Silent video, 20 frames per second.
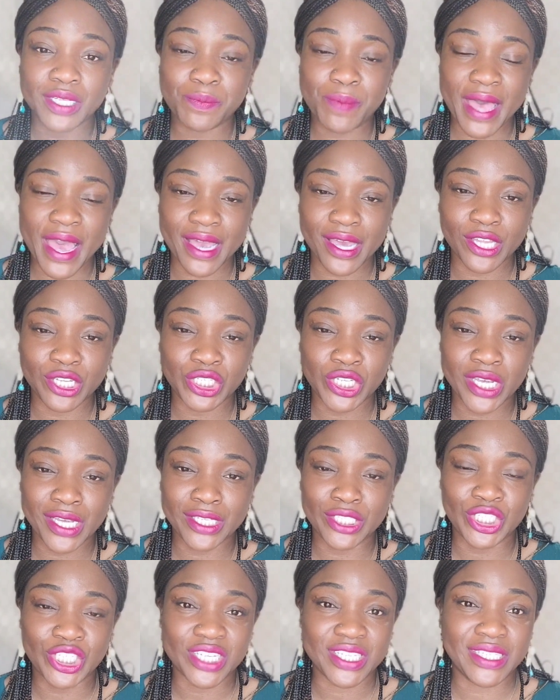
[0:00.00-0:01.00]

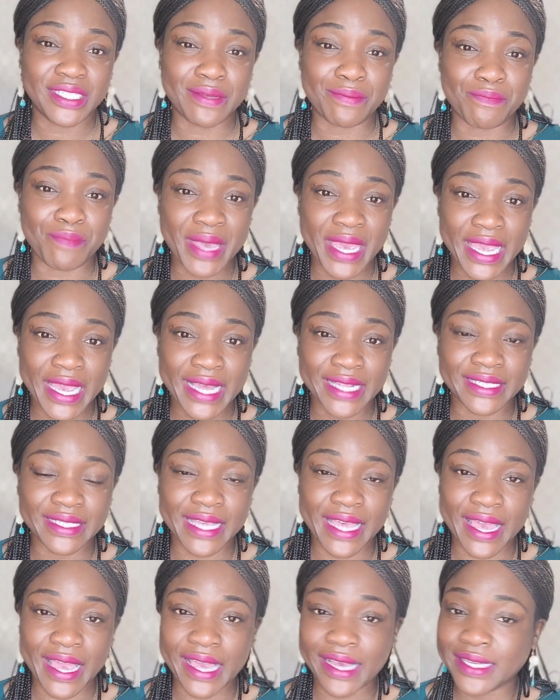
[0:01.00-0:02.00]
packaging just demands
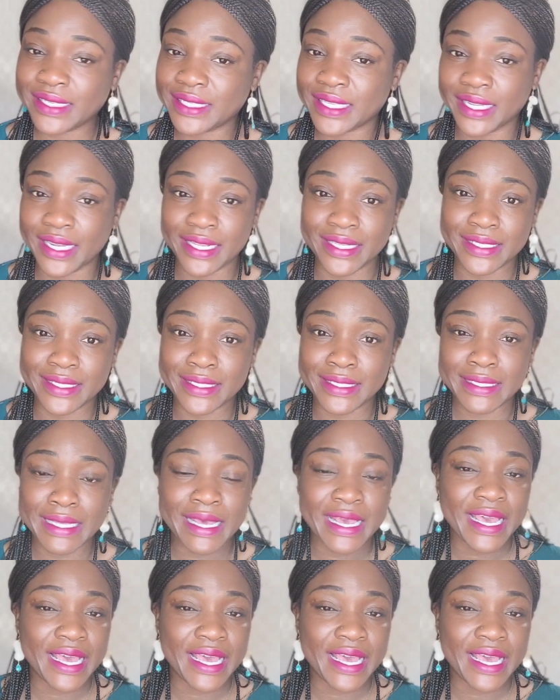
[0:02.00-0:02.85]
excellence.